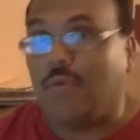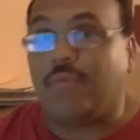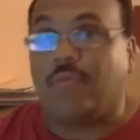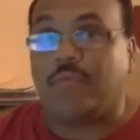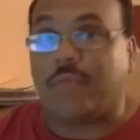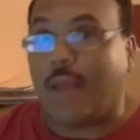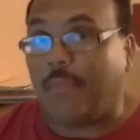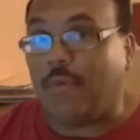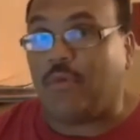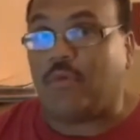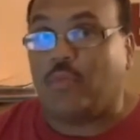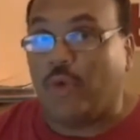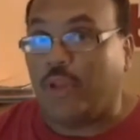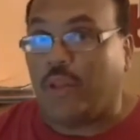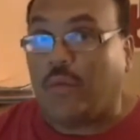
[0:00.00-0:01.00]
And for Dabo
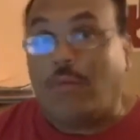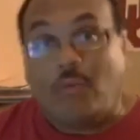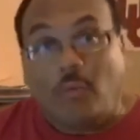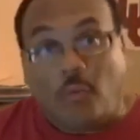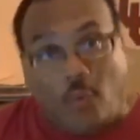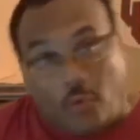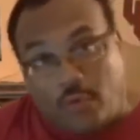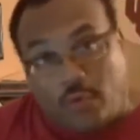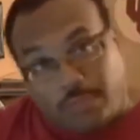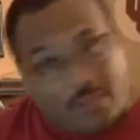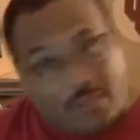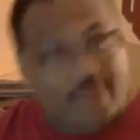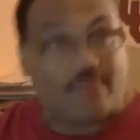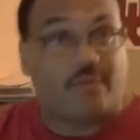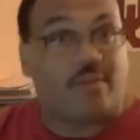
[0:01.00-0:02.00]
Swinney, who, of course,
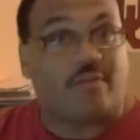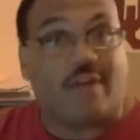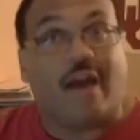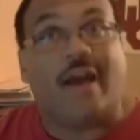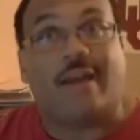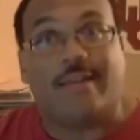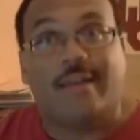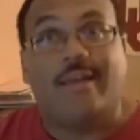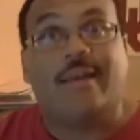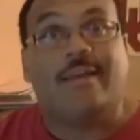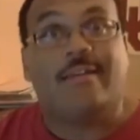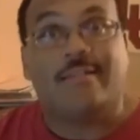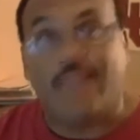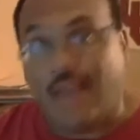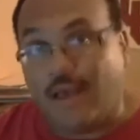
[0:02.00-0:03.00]
played for the Tide,
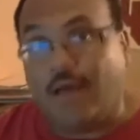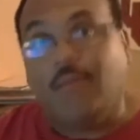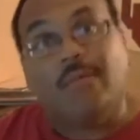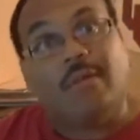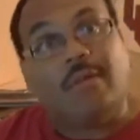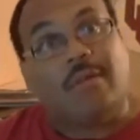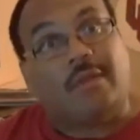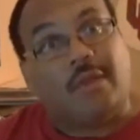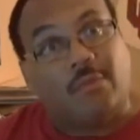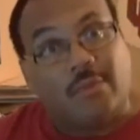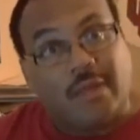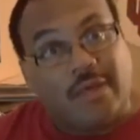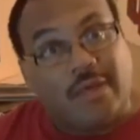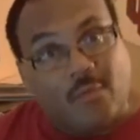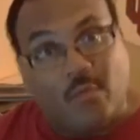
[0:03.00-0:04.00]
now he
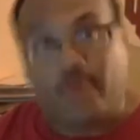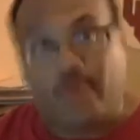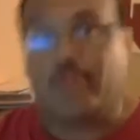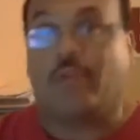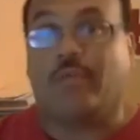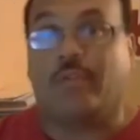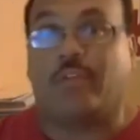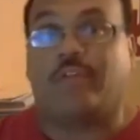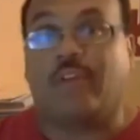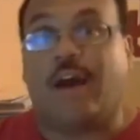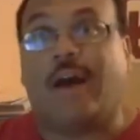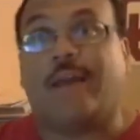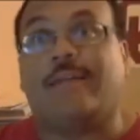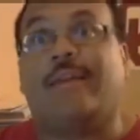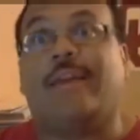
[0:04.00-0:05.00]
will have a win over the
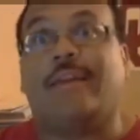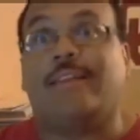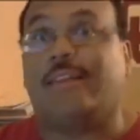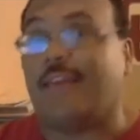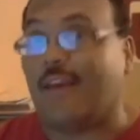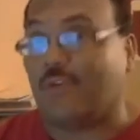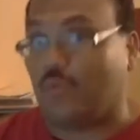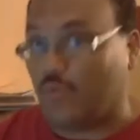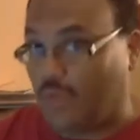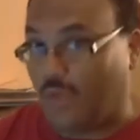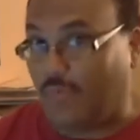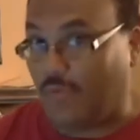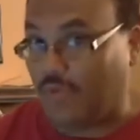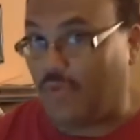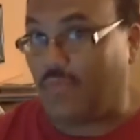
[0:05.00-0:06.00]
Tide in the national
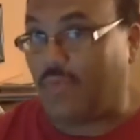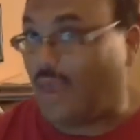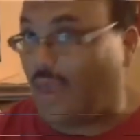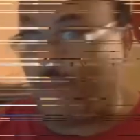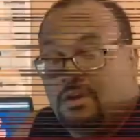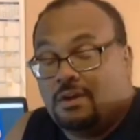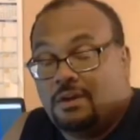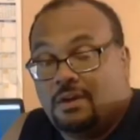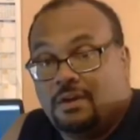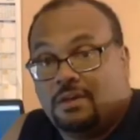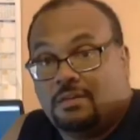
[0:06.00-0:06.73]
championship game.